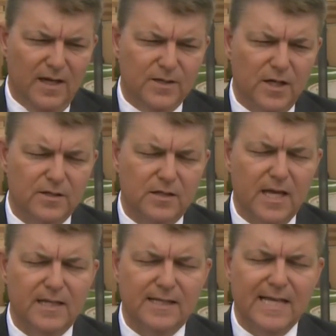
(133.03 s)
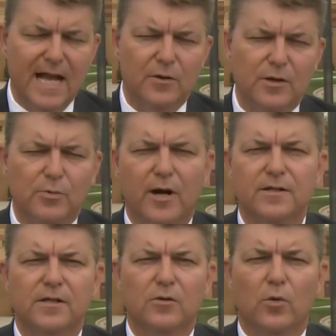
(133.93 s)
I talked to Kent County
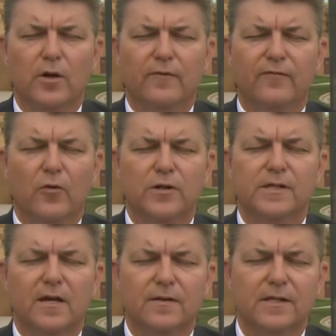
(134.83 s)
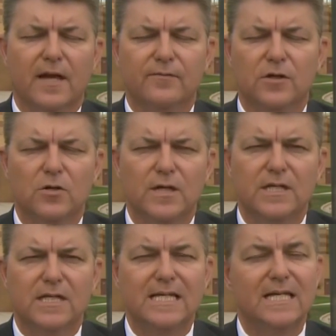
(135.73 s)
Prosecutor William Forsythe this afternoon. He
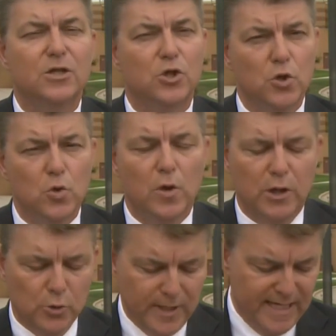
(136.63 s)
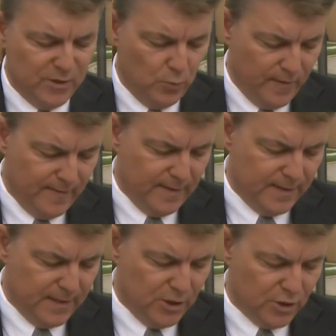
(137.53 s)
says he too agrees with the
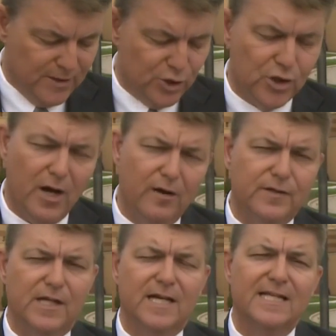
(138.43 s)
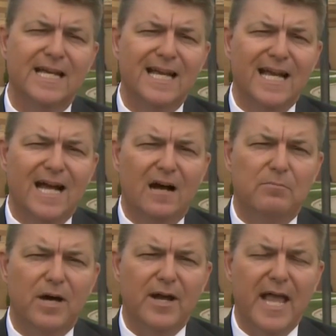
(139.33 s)
decision. The sheriff says
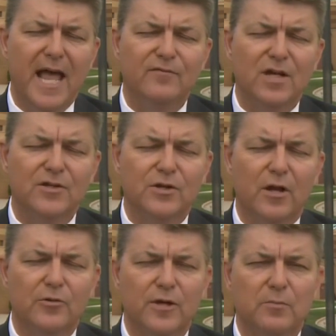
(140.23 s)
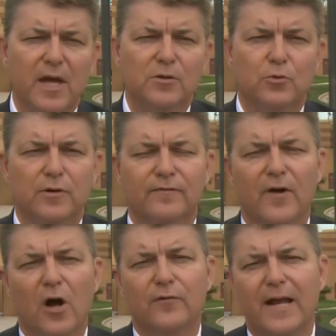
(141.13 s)
about a half dozen other inmates were
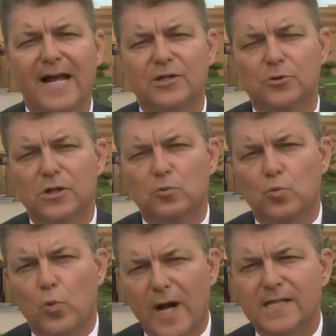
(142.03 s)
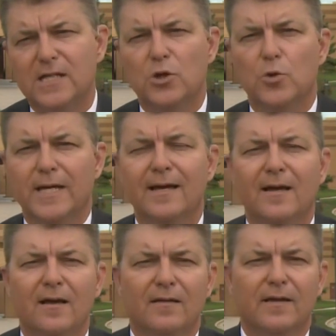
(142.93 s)
involved in actually rescuing
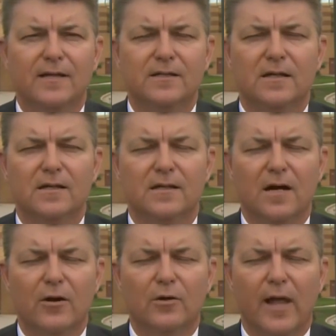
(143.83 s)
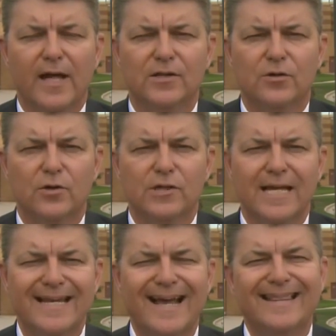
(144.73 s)
that guard last
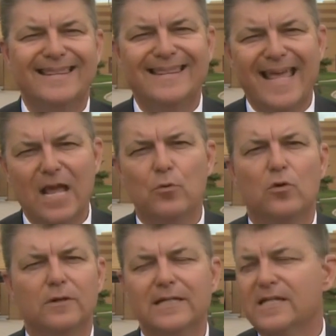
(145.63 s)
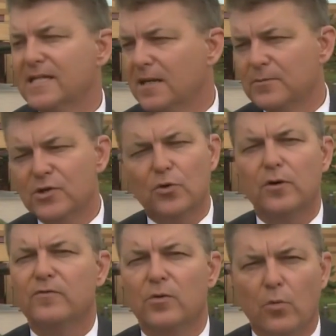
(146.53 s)
Thursday night. They will get some
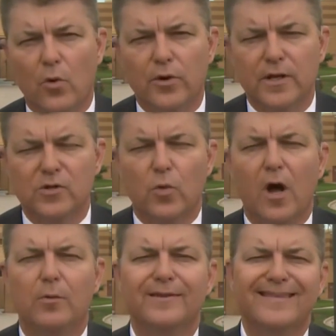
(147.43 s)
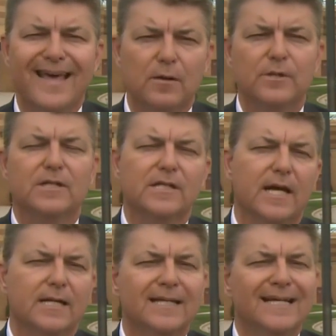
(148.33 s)
sort of reward as well, but that'll be
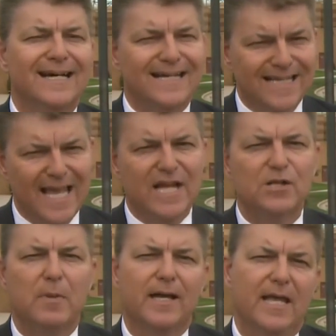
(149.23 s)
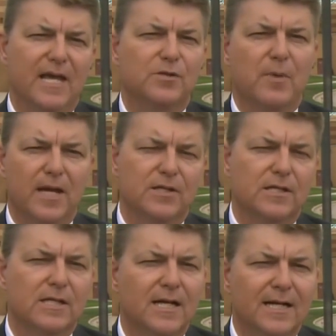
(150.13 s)
decided on a case-by-case
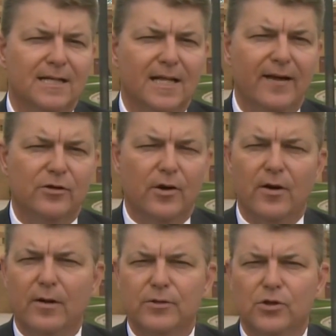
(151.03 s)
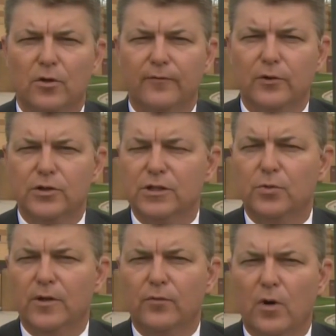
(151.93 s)
basis. Live in Grand Rapids, Joe LaFurgey,
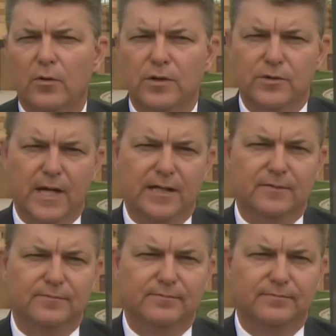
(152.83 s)
24-hour News 8.